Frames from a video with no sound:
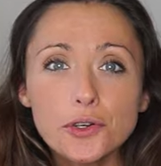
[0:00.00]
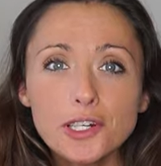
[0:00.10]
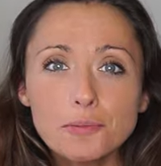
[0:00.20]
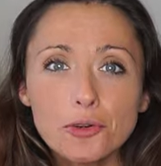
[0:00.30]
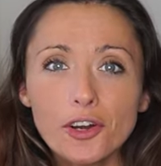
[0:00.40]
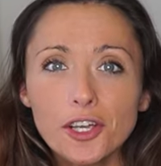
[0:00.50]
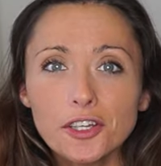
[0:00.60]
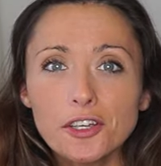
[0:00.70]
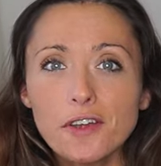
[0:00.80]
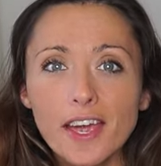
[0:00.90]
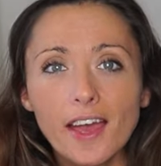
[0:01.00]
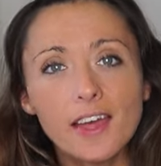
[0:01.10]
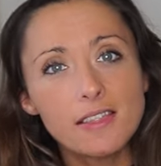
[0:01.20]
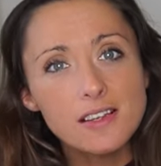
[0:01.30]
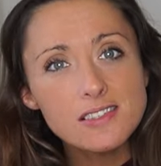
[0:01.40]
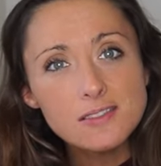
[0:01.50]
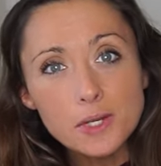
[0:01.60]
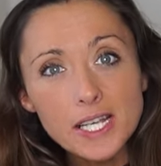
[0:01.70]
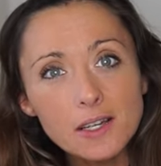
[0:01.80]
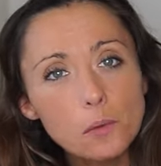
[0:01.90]
Oil of Morocco UK. This
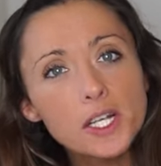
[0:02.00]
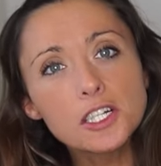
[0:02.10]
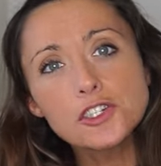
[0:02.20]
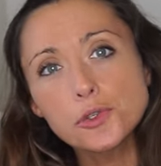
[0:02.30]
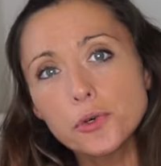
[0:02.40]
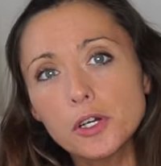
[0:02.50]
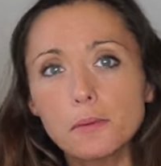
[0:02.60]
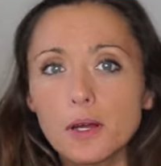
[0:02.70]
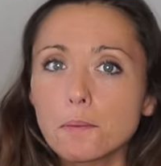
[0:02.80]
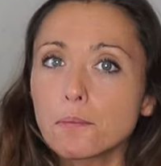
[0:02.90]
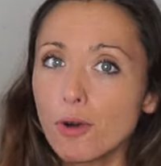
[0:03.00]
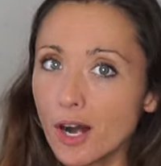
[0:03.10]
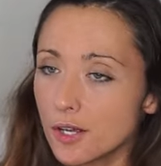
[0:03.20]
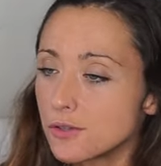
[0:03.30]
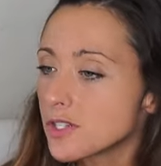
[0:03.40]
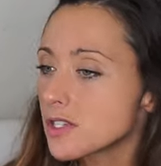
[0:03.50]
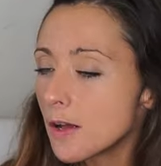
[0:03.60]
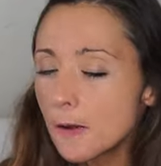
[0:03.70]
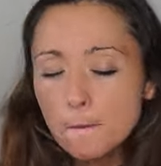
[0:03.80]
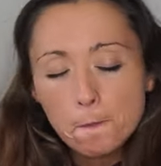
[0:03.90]
week we're going to talk about brows.
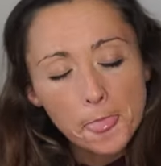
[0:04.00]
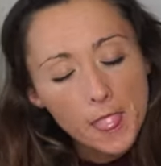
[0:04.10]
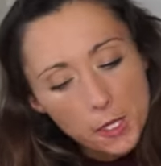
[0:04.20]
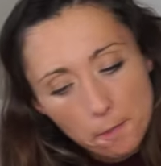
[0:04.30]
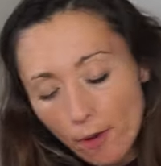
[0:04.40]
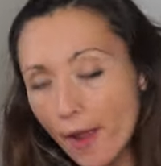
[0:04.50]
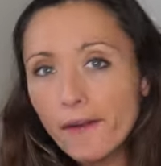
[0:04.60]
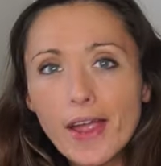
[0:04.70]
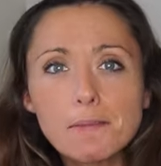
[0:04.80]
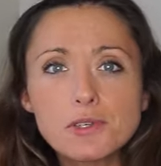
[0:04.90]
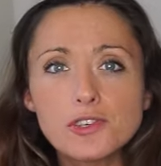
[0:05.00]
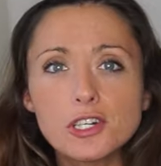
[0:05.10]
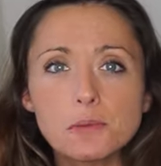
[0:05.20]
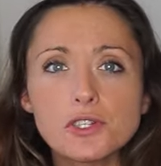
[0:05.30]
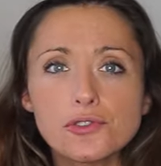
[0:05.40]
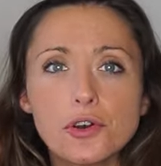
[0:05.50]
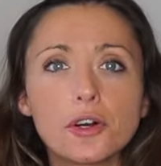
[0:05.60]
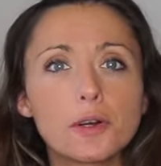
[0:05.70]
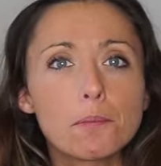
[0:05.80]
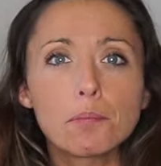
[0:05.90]
Your brow game has got to be
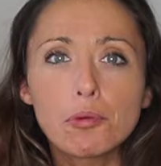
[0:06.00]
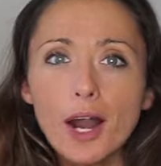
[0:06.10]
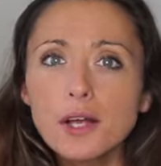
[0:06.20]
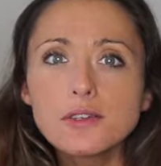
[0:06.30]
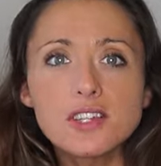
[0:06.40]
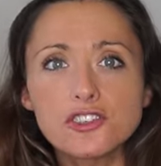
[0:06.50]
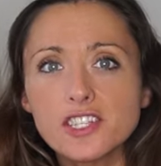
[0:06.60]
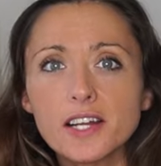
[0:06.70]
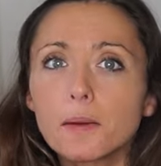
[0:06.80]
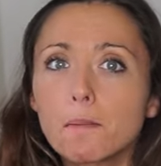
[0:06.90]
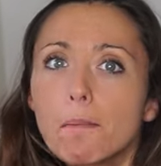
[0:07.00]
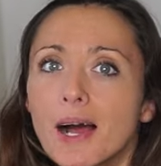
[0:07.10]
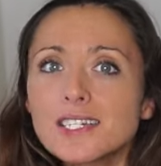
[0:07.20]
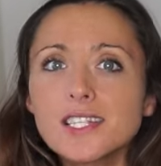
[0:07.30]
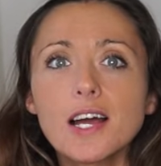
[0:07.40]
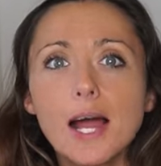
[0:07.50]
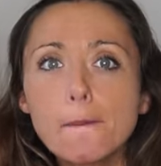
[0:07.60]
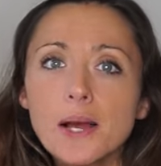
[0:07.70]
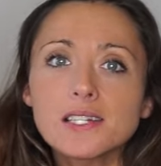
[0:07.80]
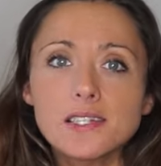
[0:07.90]
strong. Brows are just getting better and
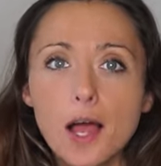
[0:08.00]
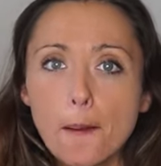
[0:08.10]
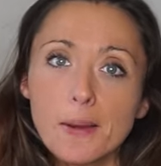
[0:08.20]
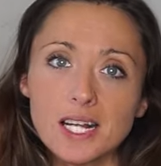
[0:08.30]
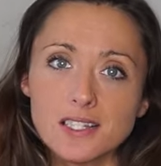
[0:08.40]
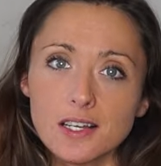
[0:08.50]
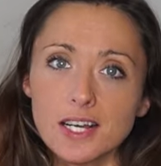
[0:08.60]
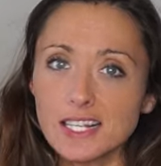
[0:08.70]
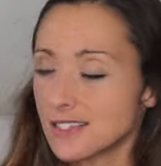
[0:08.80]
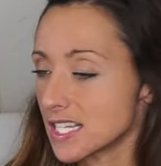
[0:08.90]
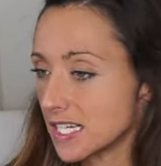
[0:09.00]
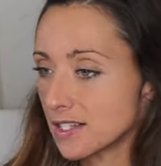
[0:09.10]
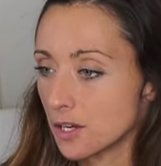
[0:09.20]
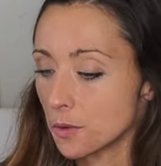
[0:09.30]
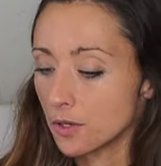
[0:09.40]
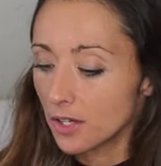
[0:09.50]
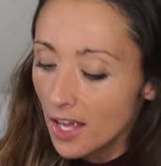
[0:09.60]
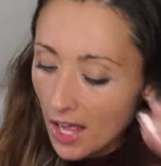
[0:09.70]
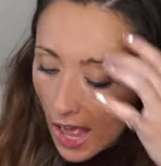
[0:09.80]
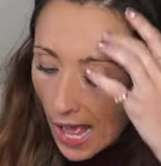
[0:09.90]
better and better as the years go on,
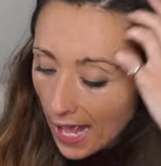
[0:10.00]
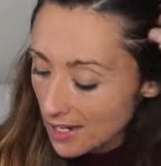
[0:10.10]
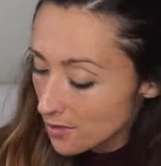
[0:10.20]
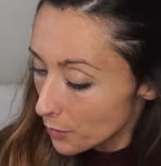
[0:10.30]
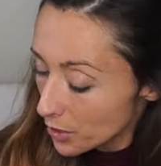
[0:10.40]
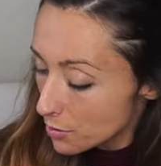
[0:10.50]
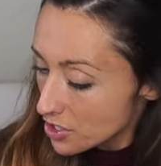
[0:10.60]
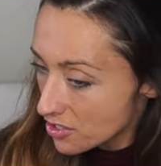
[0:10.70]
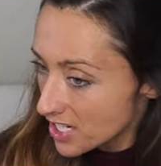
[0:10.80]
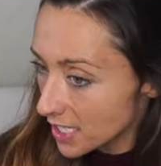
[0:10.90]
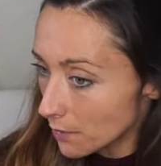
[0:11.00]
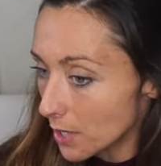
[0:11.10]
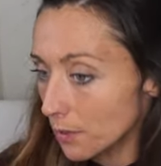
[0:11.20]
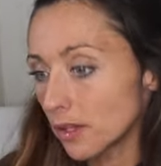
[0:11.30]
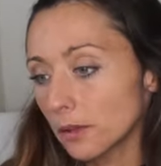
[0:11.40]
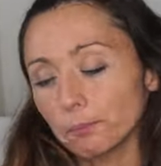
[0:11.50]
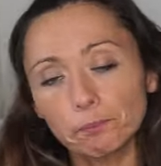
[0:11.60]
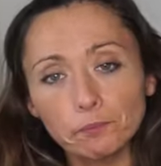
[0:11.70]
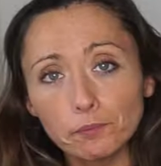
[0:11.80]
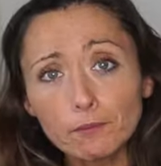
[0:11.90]
and we always used to get away with
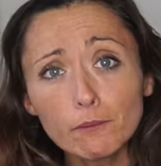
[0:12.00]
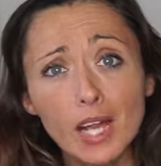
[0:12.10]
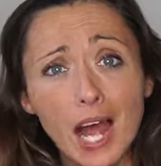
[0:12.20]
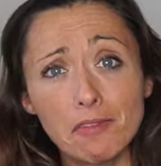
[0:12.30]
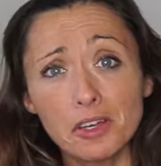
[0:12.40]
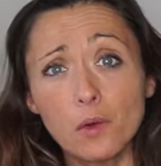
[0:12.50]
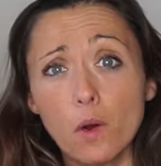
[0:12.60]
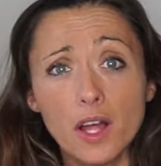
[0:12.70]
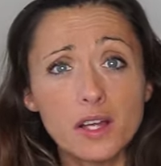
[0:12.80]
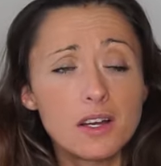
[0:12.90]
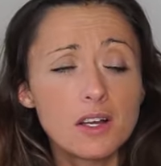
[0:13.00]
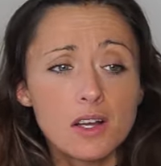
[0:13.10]
having quite